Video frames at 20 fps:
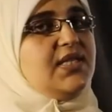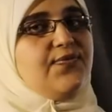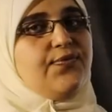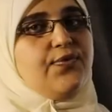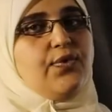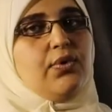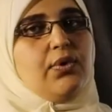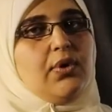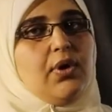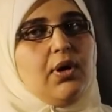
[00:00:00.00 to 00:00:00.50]
is
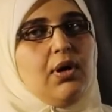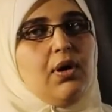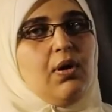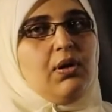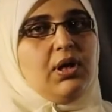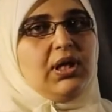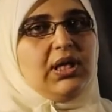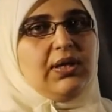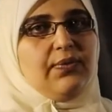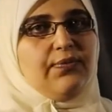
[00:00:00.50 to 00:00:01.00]

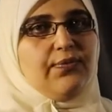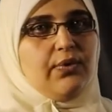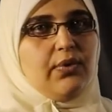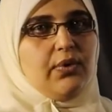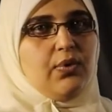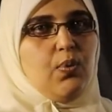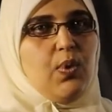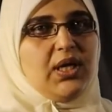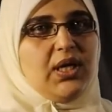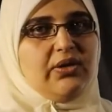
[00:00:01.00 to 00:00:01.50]
only
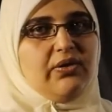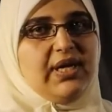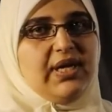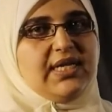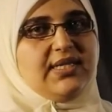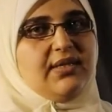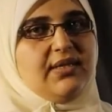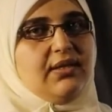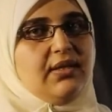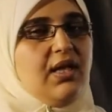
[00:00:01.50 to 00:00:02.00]
for one
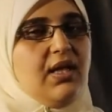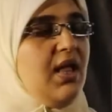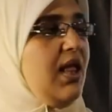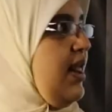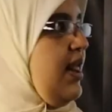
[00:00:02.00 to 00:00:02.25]
reason: